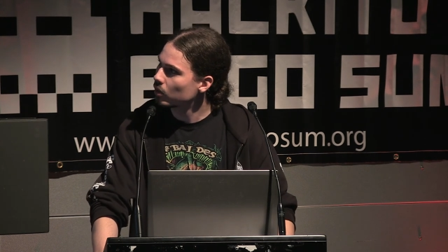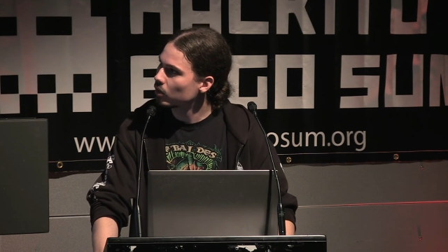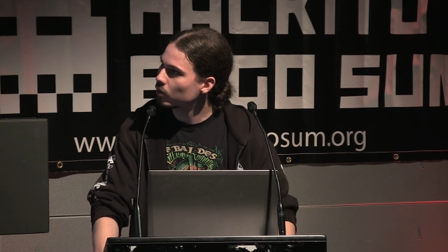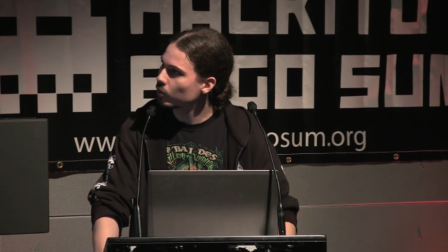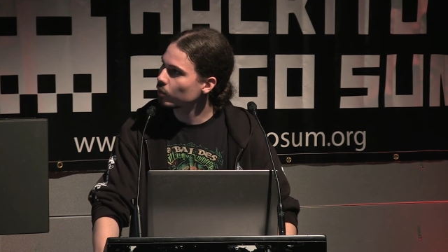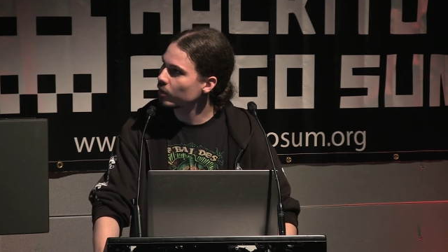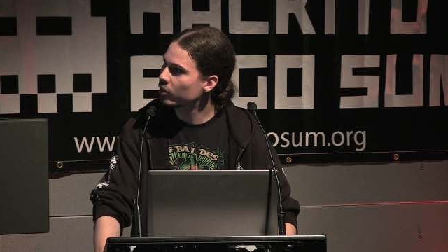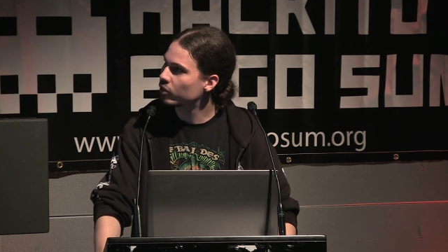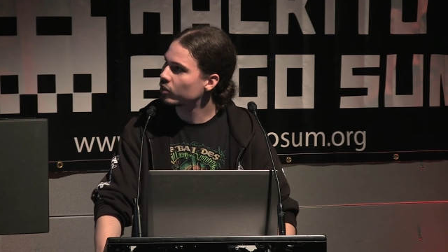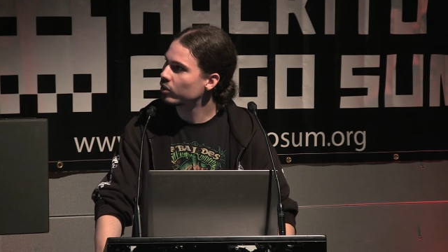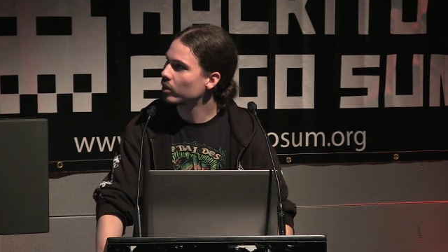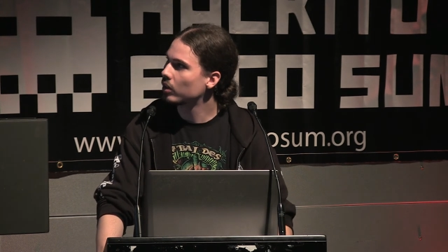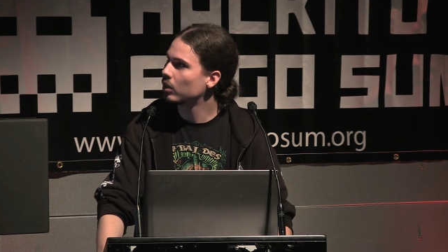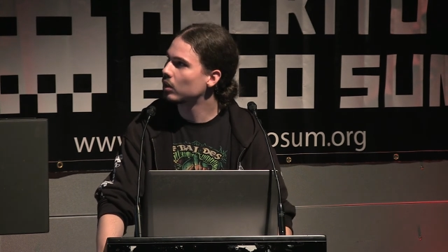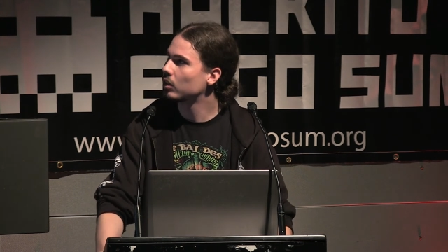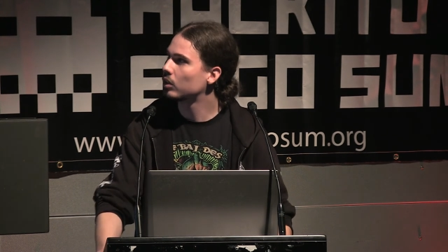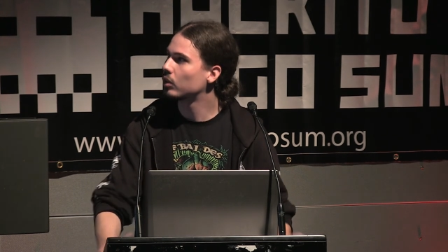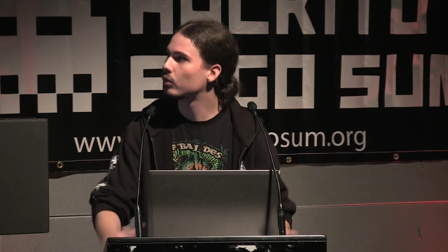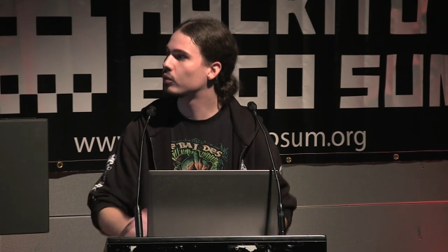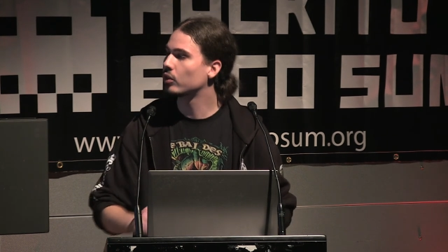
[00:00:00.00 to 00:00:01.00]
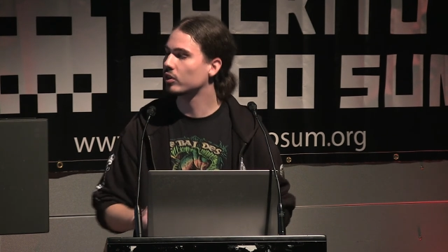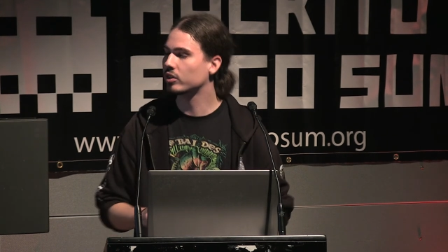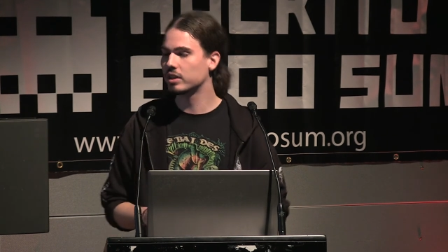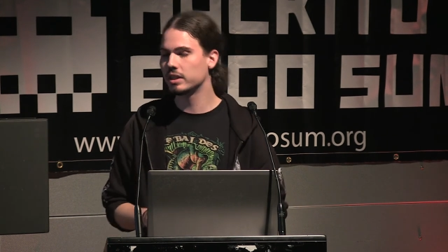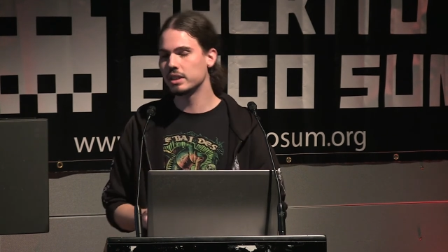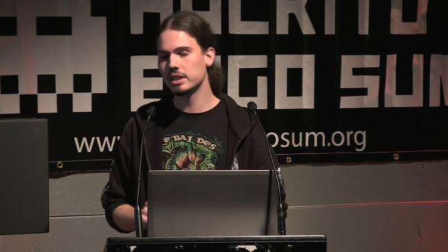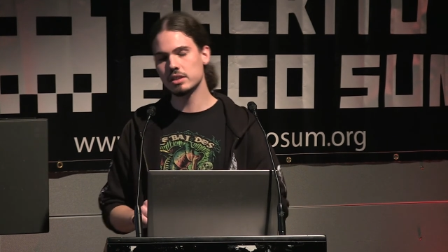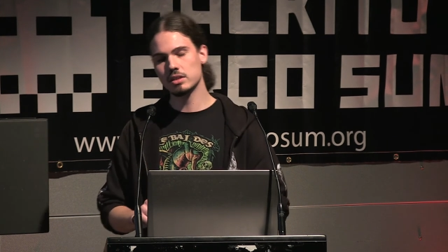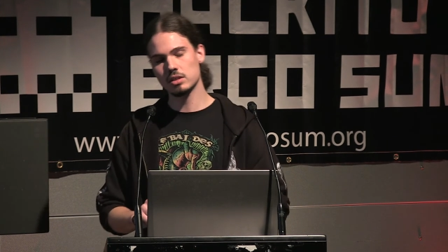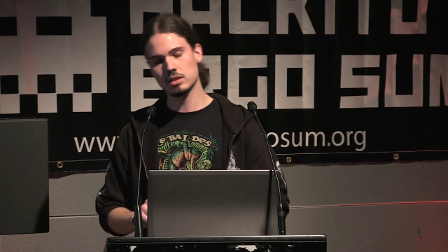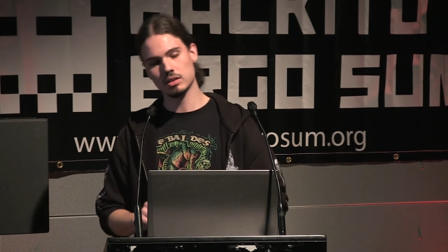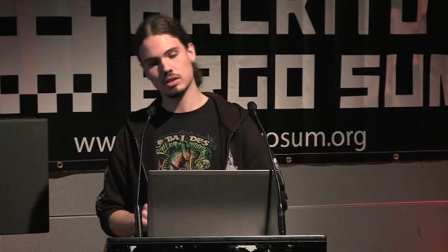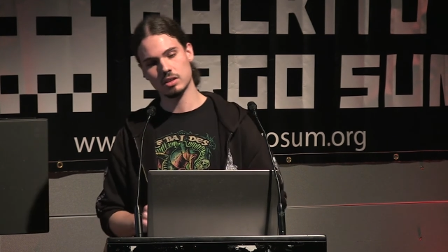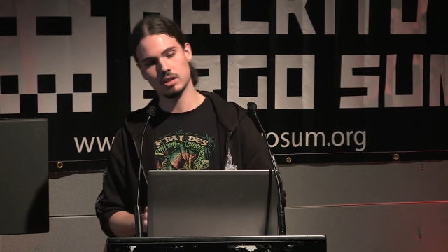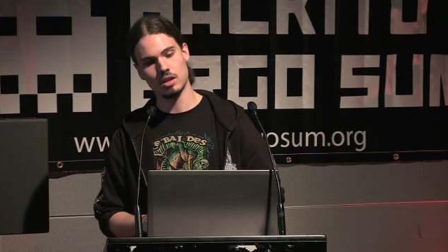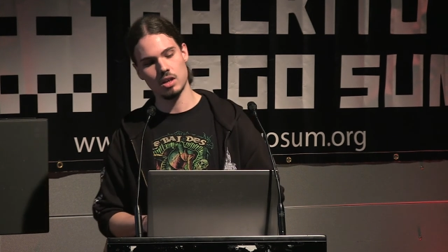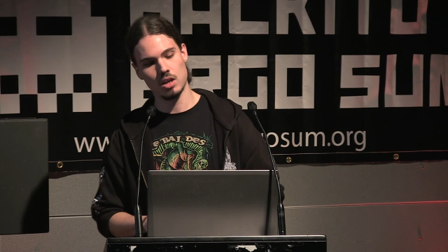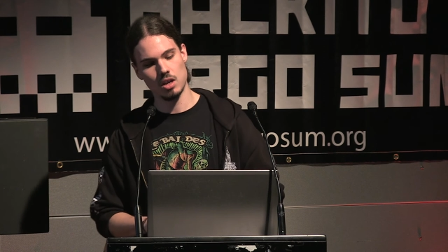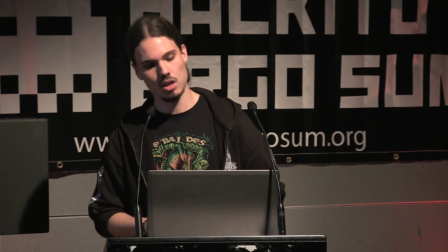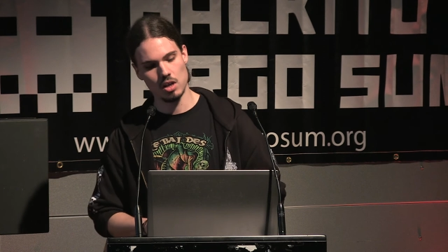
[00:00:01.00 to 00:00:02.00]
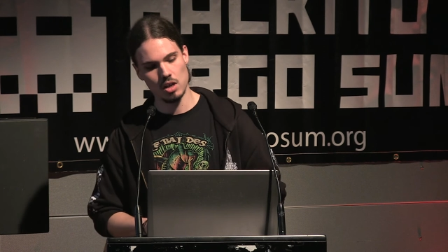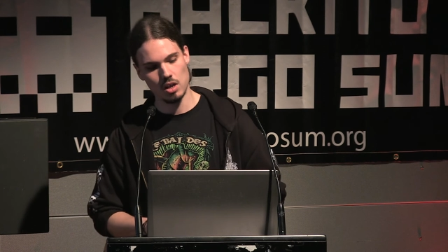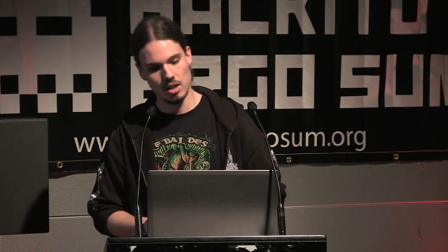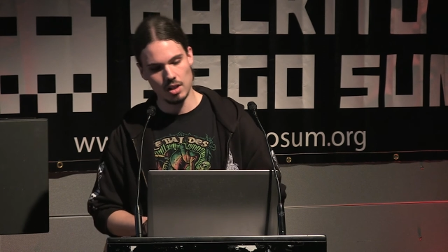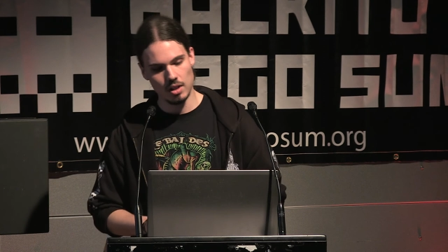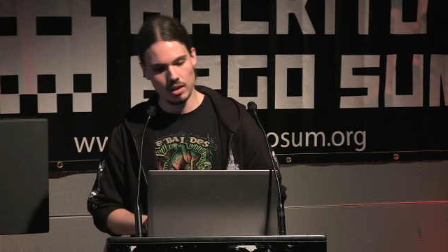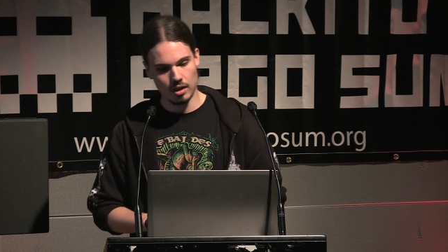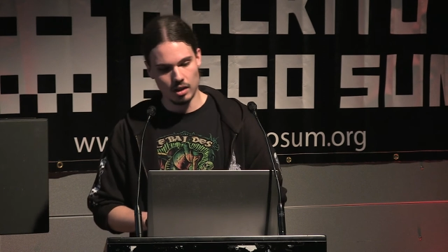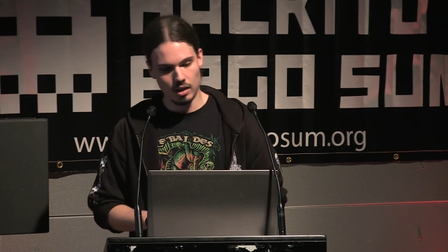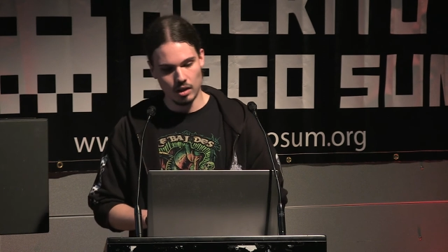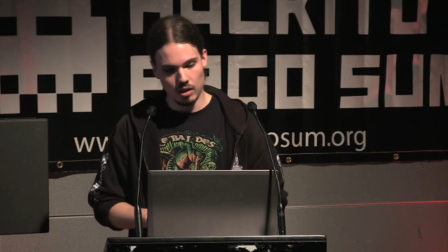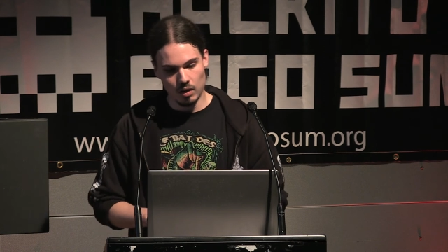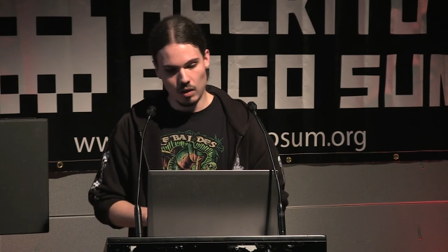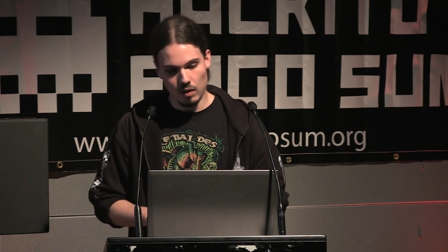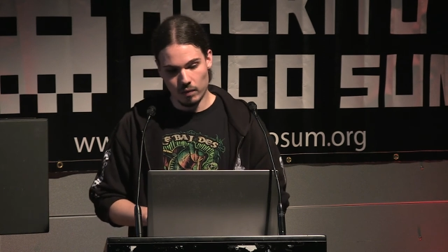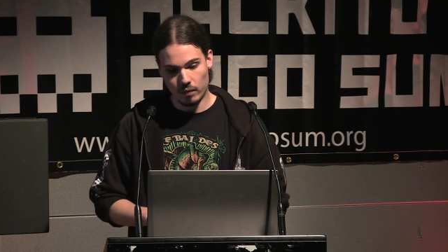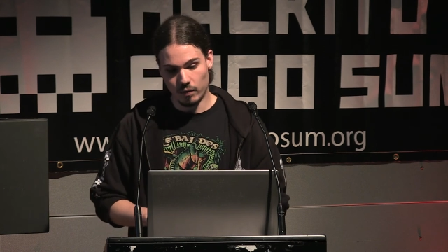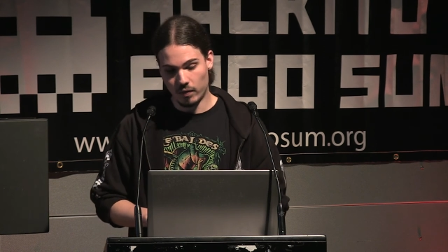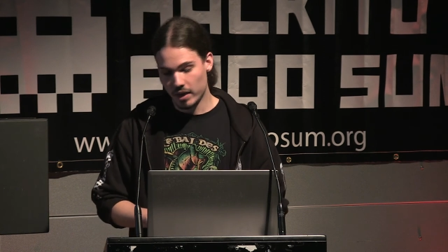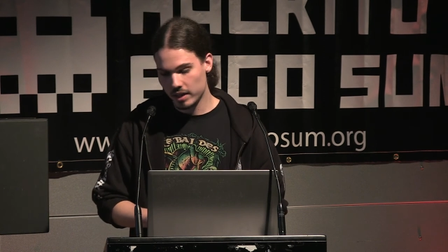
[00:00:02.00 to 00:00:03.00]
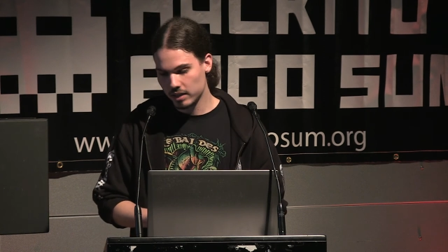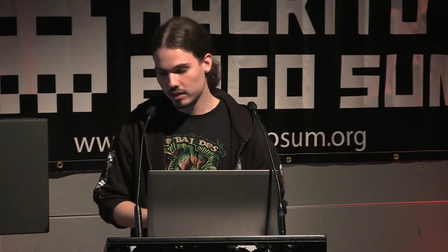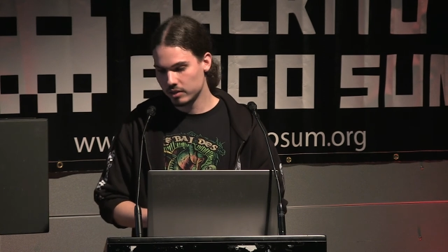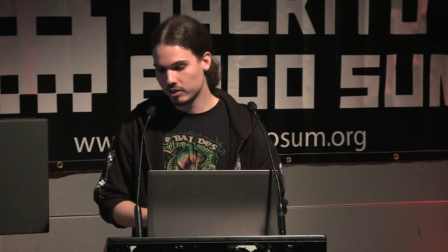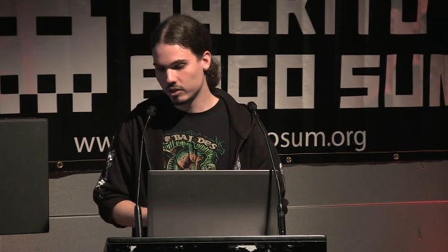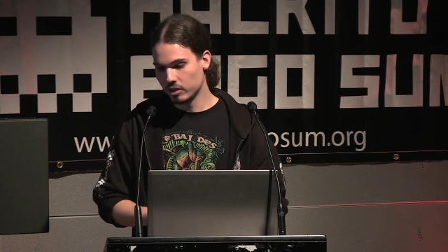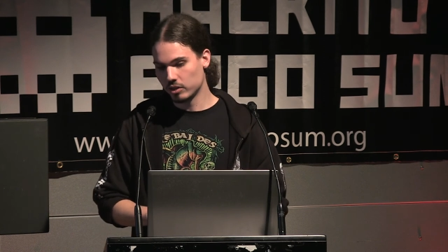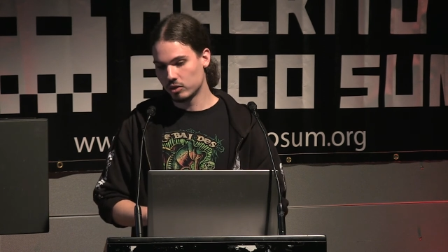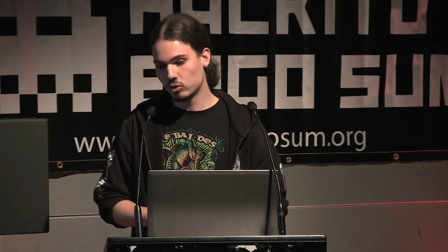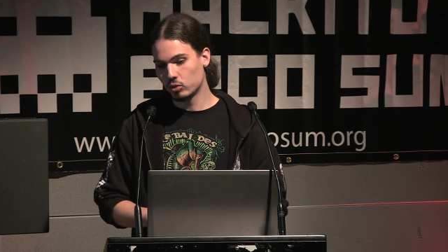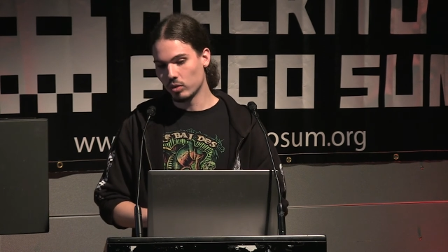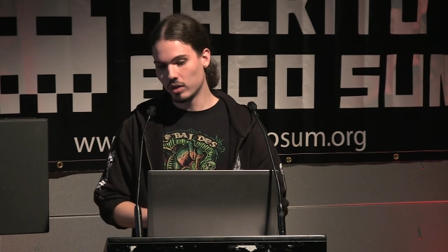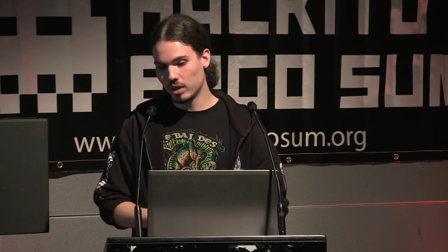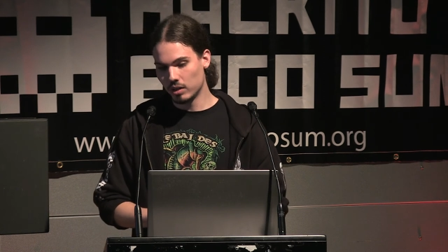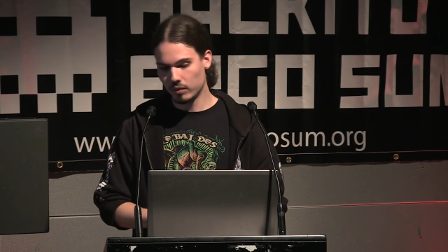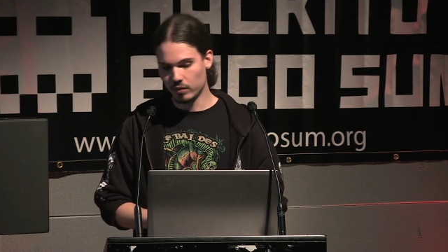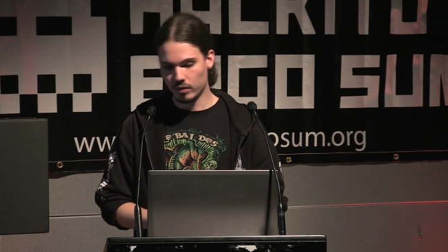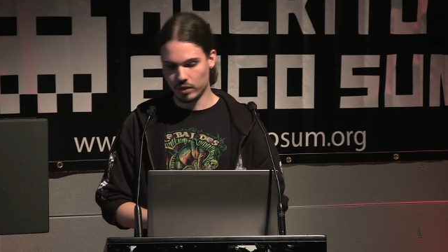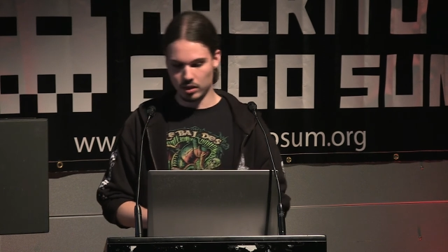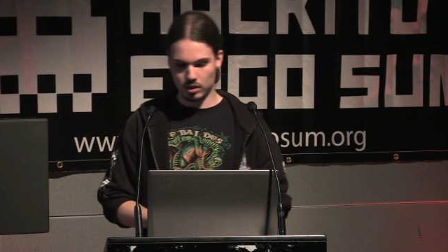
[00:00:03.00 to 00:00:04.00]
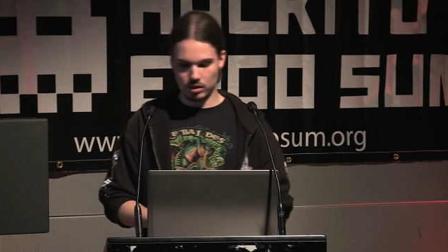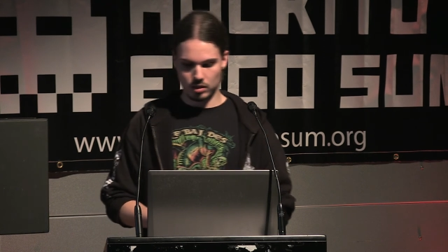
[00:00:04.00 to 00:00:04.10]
which uh, firstly find the twelve,